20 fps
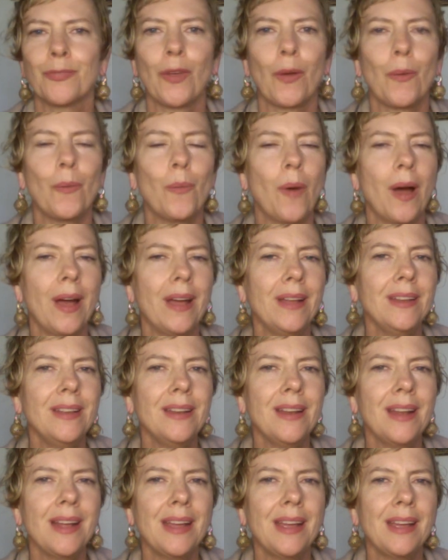why
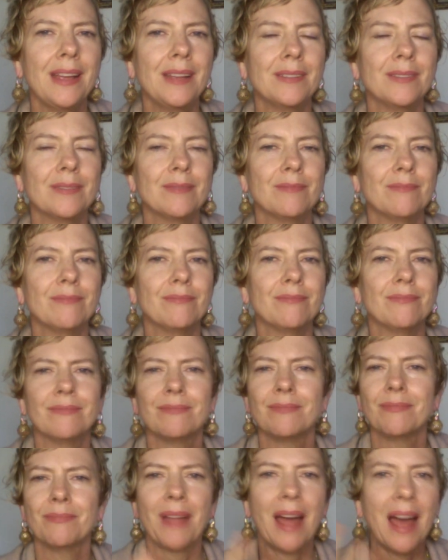did I
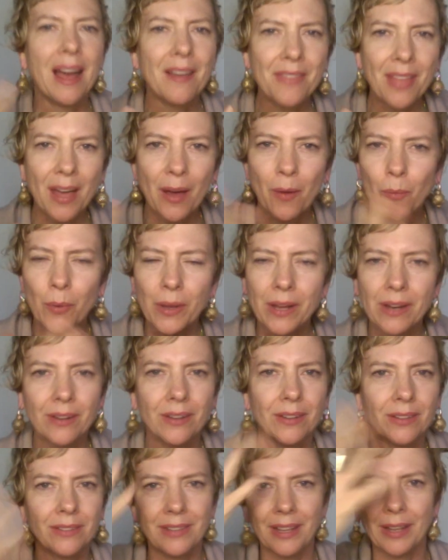have that
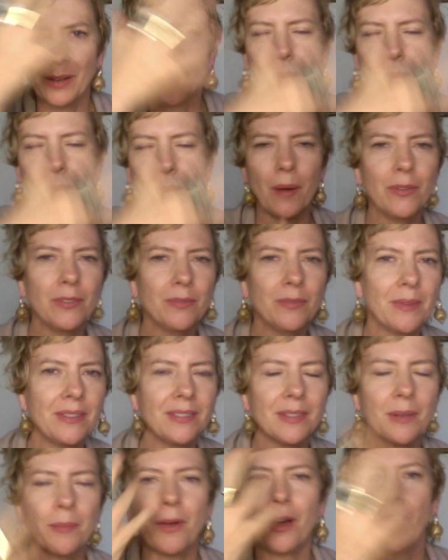weird like why was my
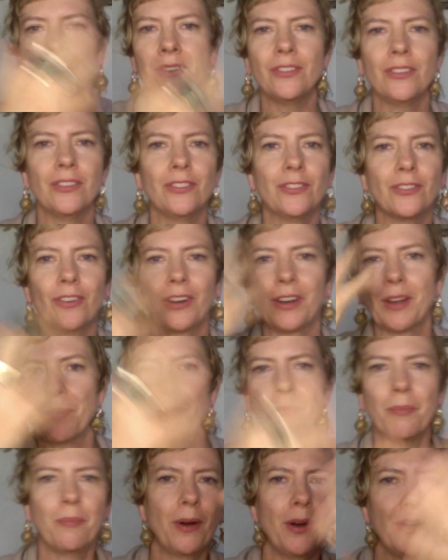subconscious trying to
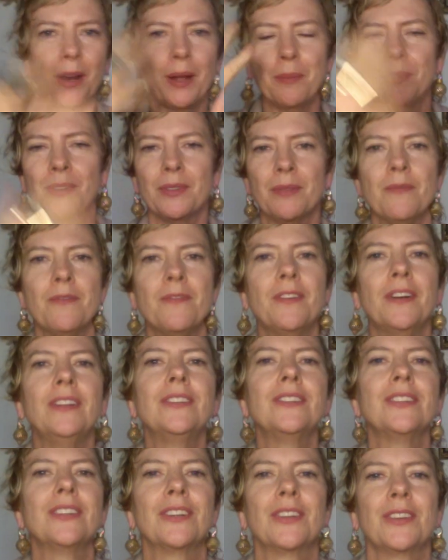put up some
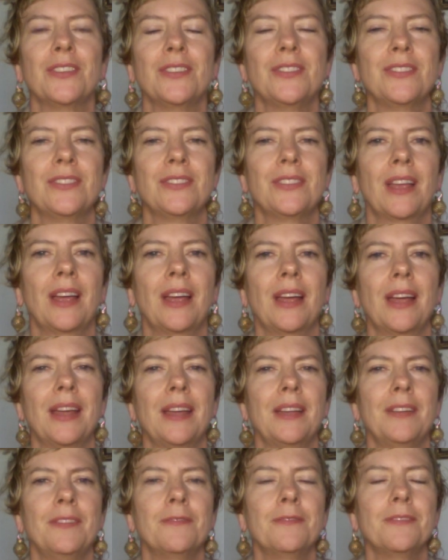filters uh,
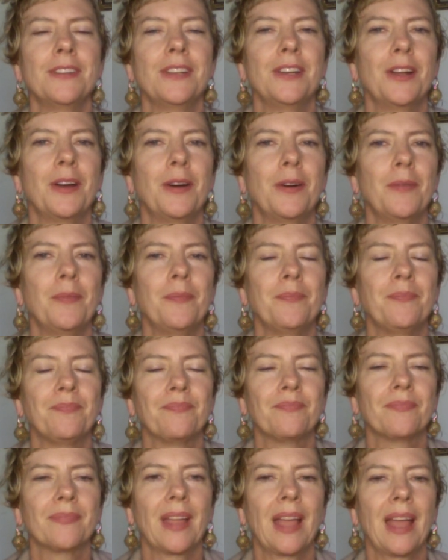and you know
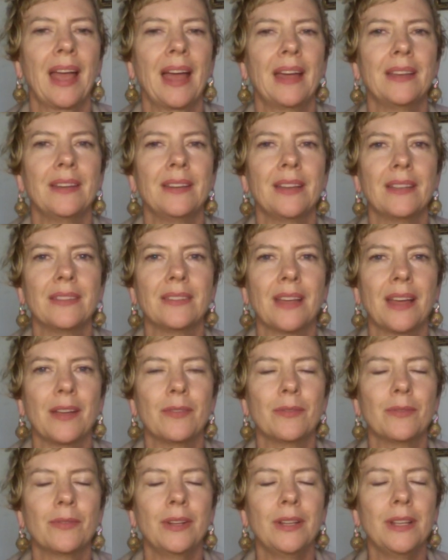and as
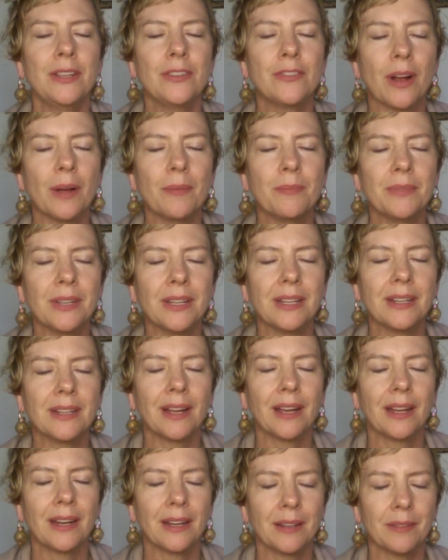i really dropped in
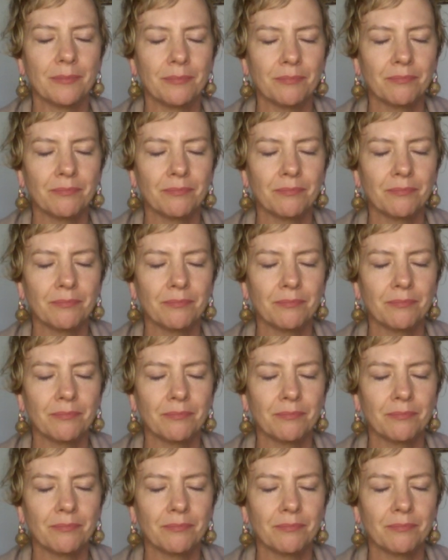kind of